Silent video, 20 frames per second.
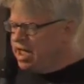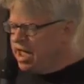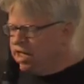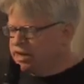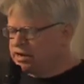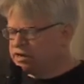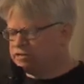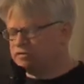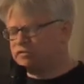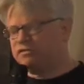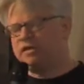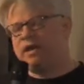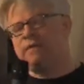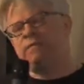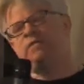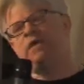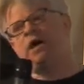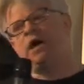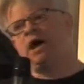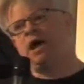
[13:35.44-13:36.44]
And at the same
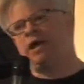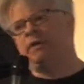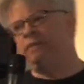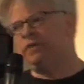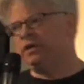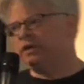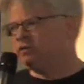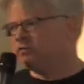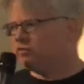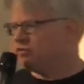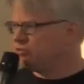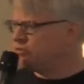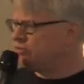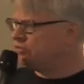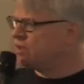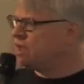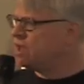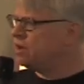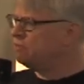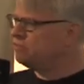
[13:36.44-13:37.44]
time, there was
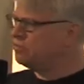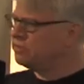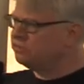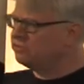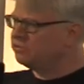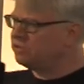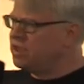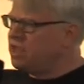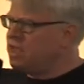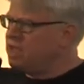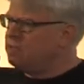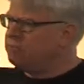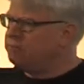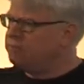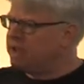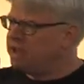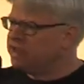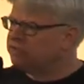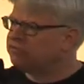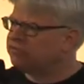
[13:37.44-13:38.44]
kind of this
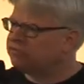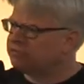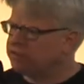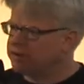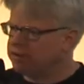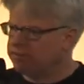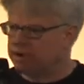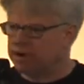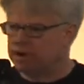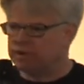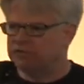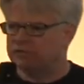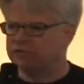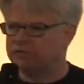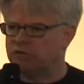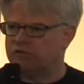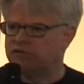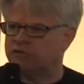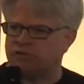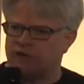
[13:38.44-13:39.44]
mainstreaming of
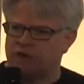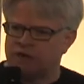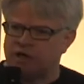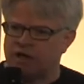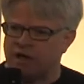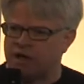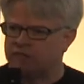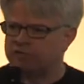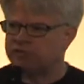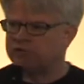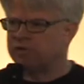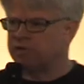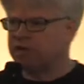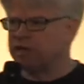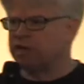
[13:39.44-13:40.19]
social and cultural